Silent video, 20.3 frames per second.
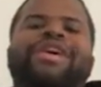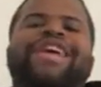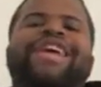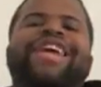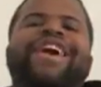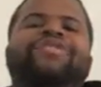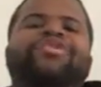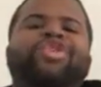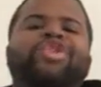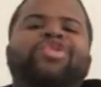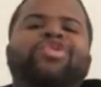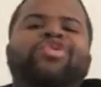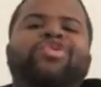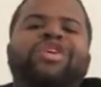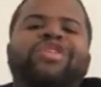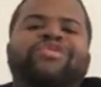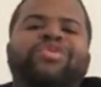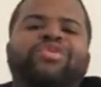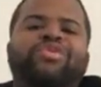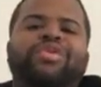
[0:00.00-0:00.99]
Good
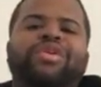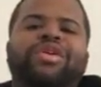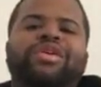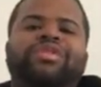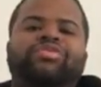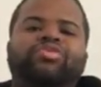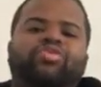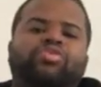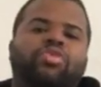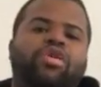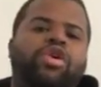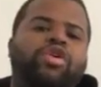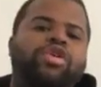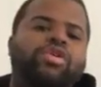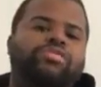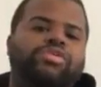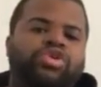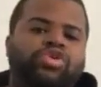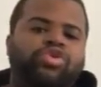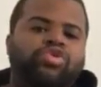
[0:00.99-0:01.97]
afternoon, everyone.
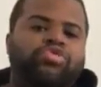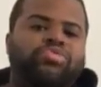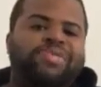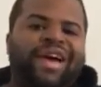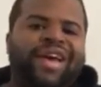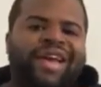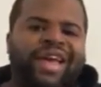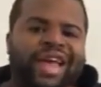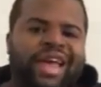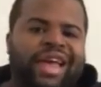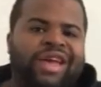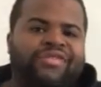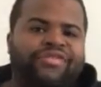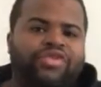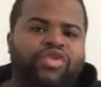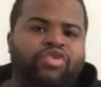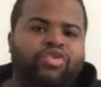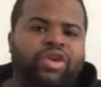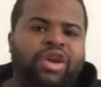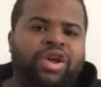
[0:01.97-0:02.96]
Welcome to my
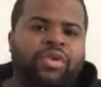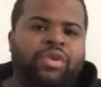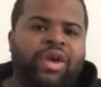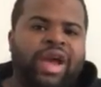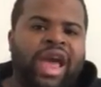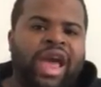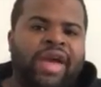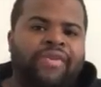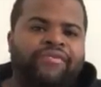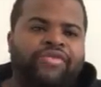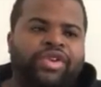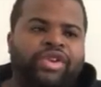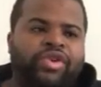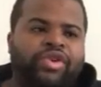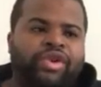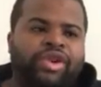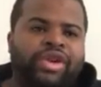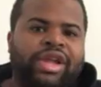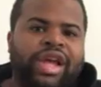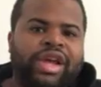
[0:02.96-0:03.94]
8th New Era hat
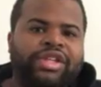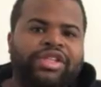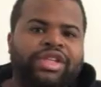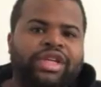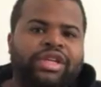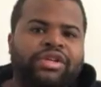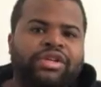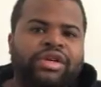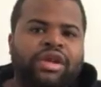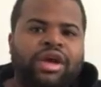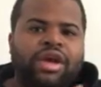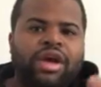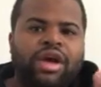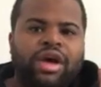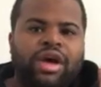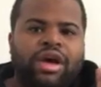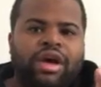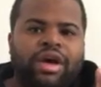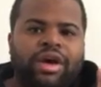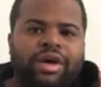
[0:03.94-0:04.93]
video collection.
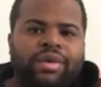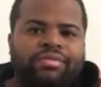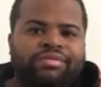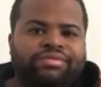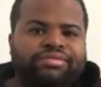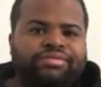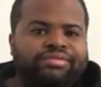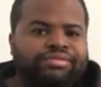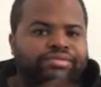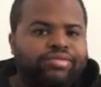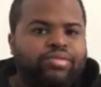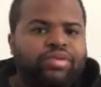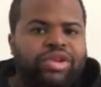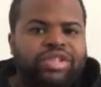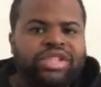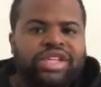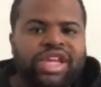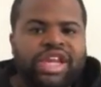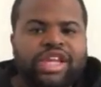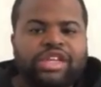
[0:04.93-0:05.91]

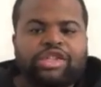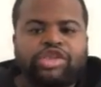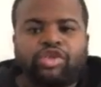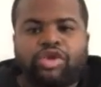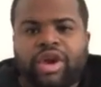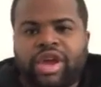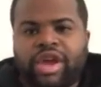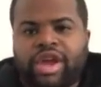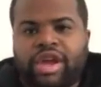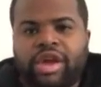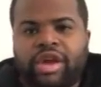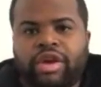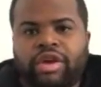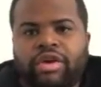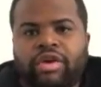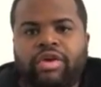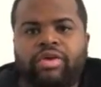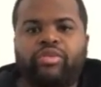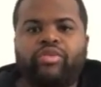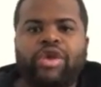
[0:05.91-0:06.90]
Once again, Dre
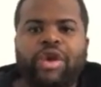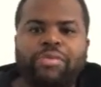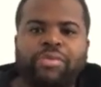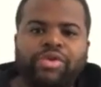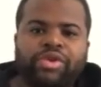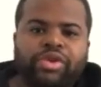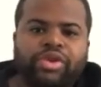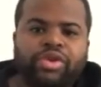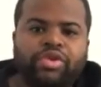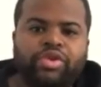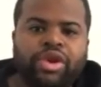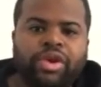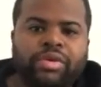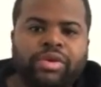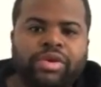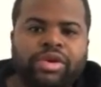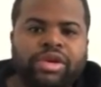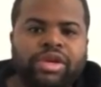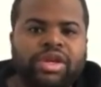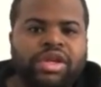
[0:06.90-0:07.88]
here, repping the New
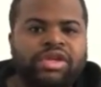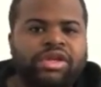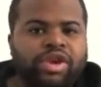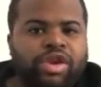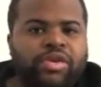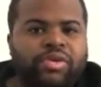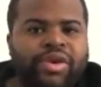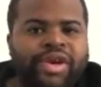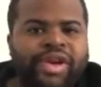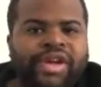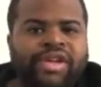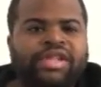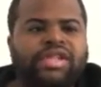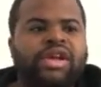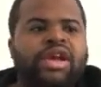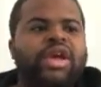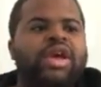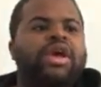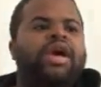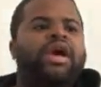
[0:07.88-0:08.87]
Era hoodie as always.